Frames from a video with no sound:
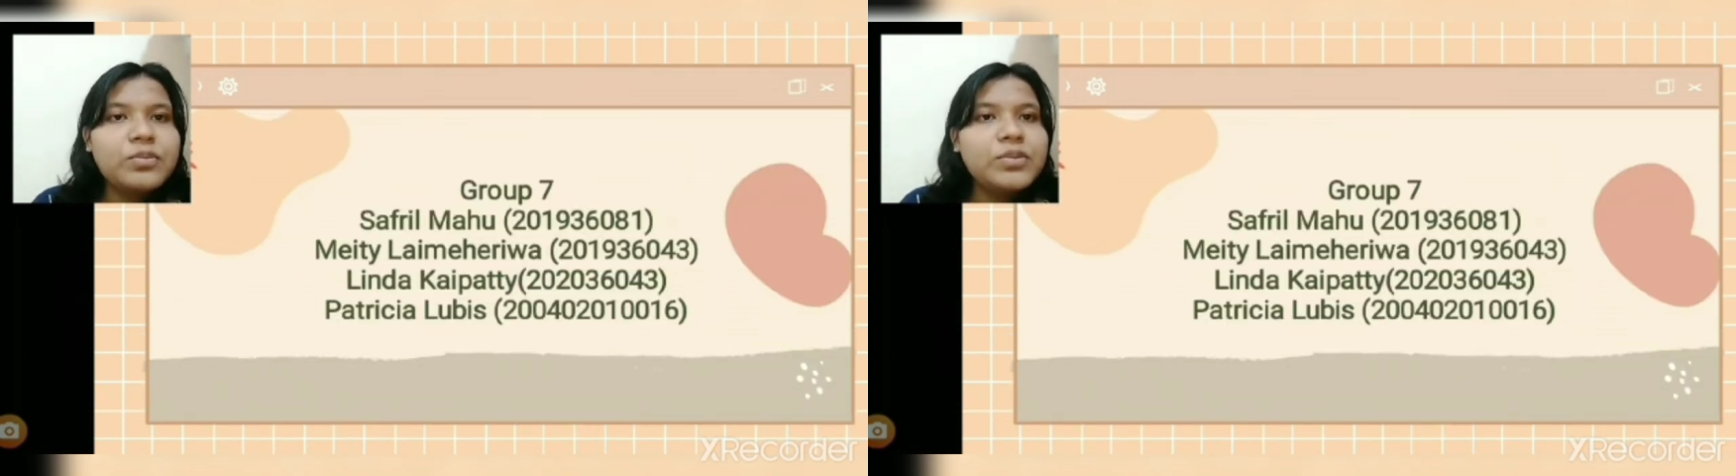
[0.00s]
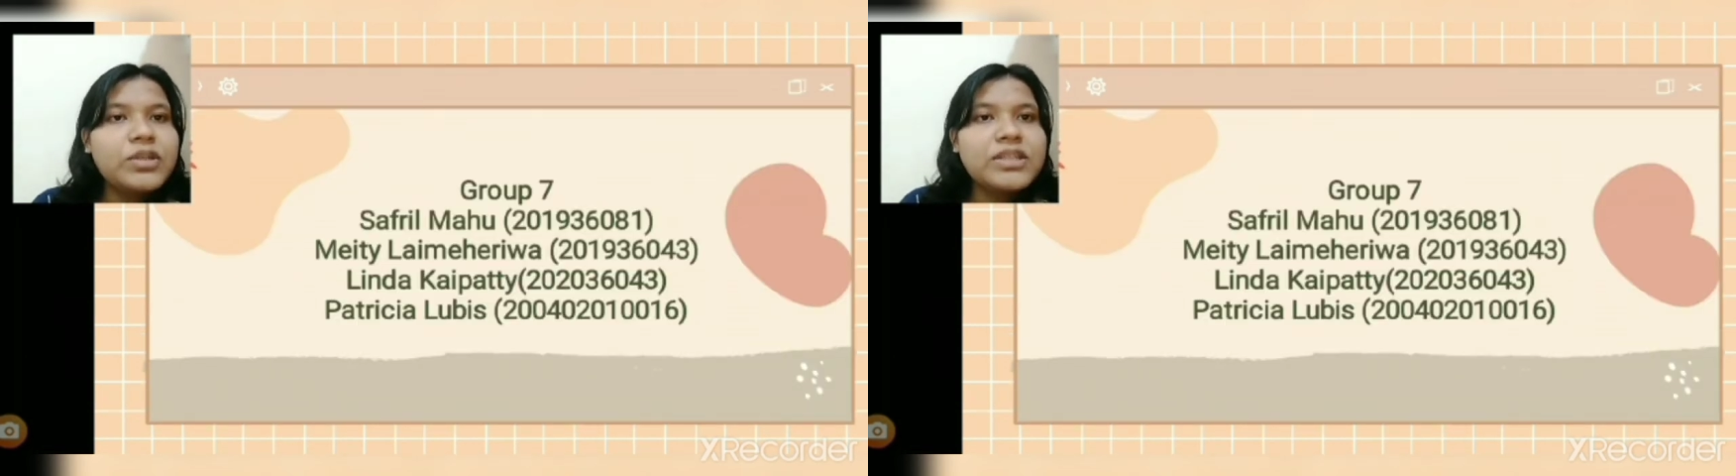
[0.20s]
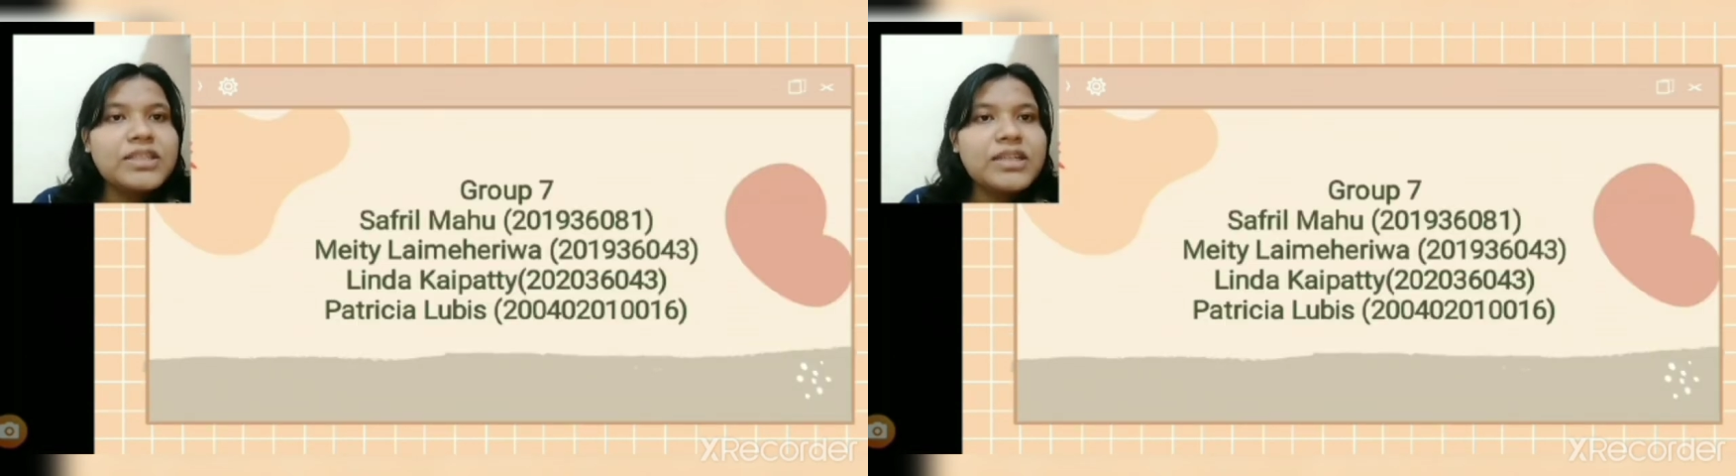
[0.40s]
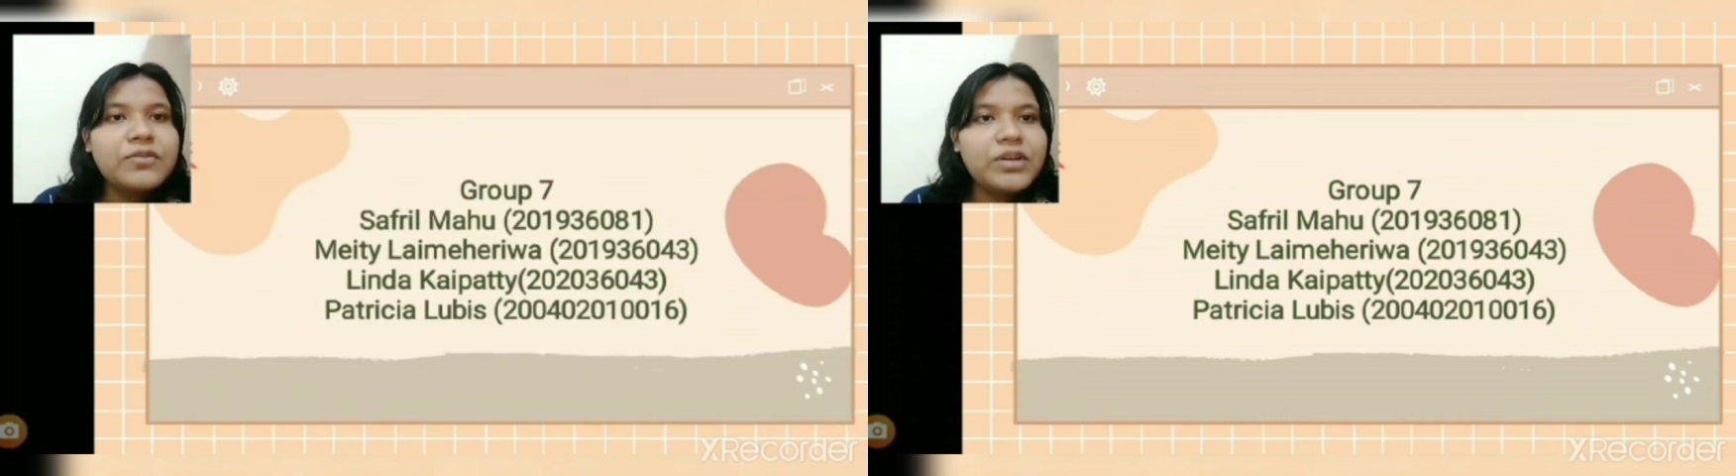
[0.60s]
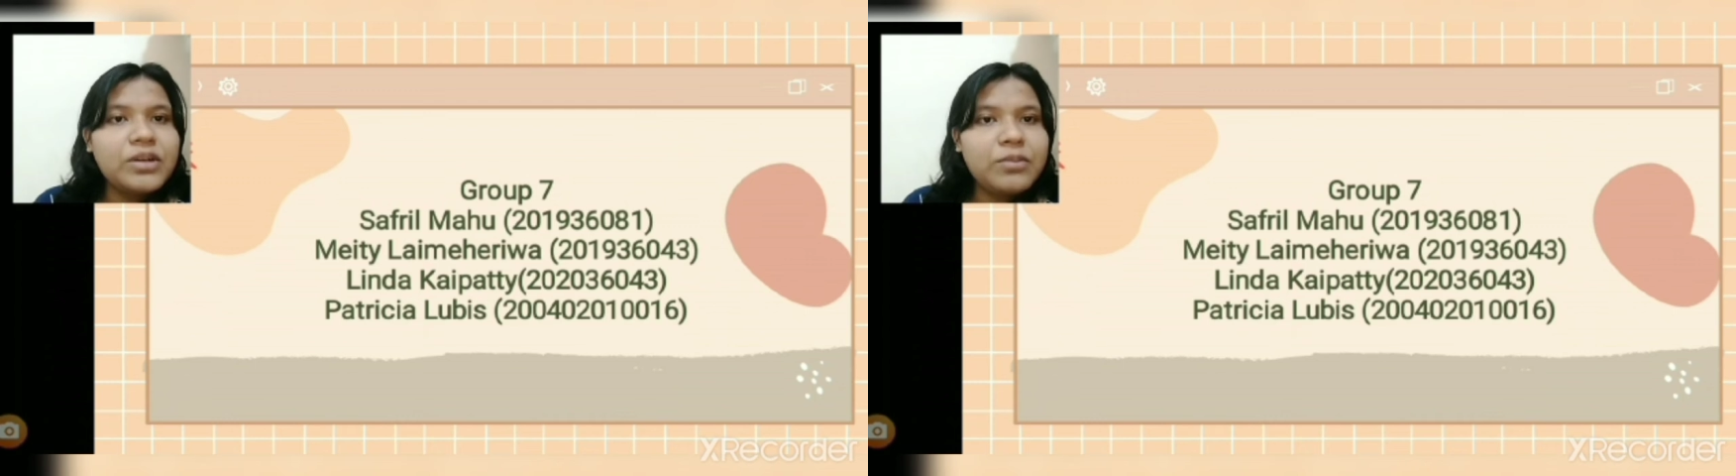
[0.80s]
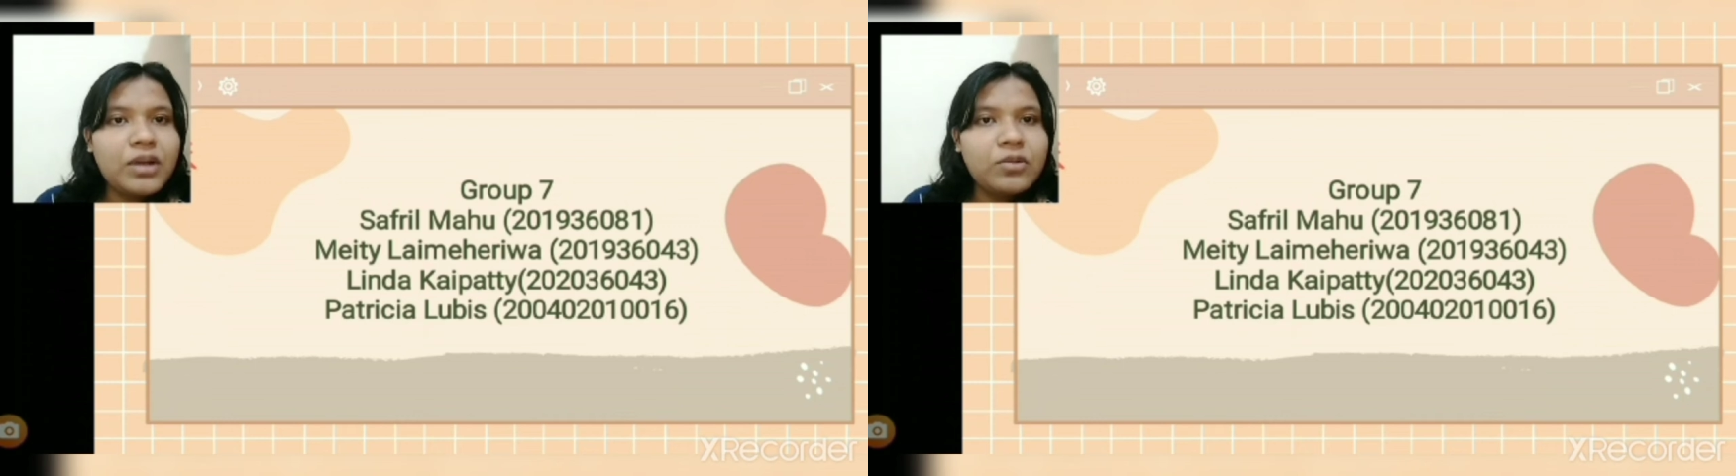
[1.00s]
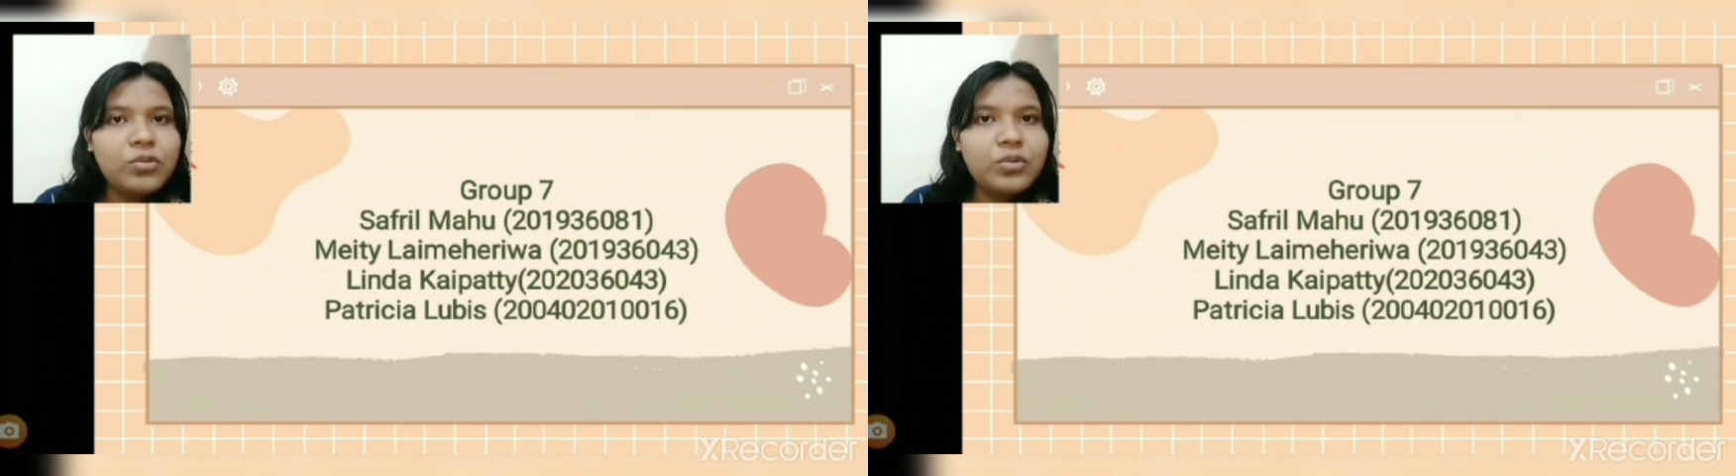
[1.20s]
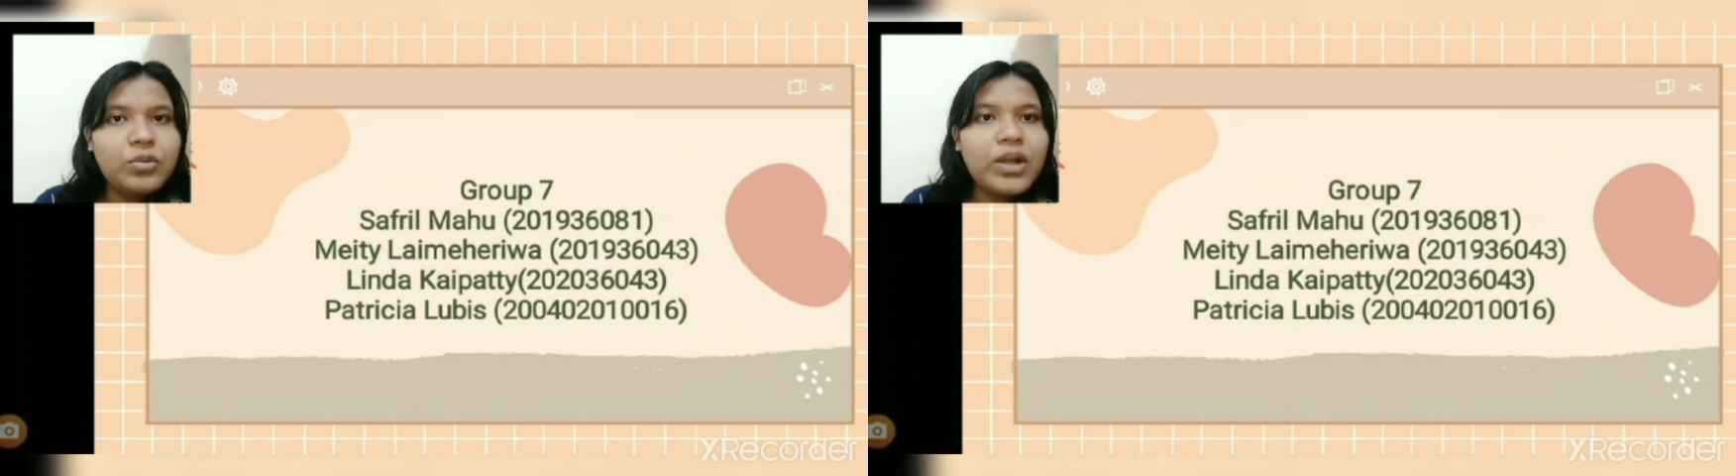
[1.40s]
there is Safril
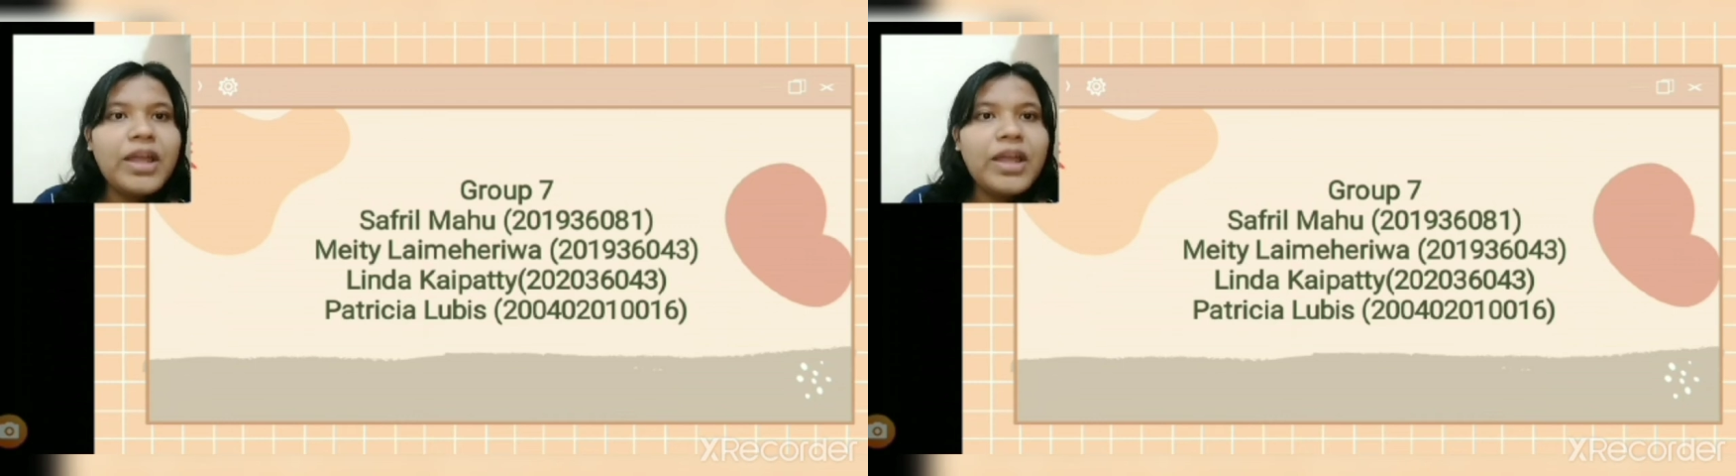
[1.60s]
Mahu,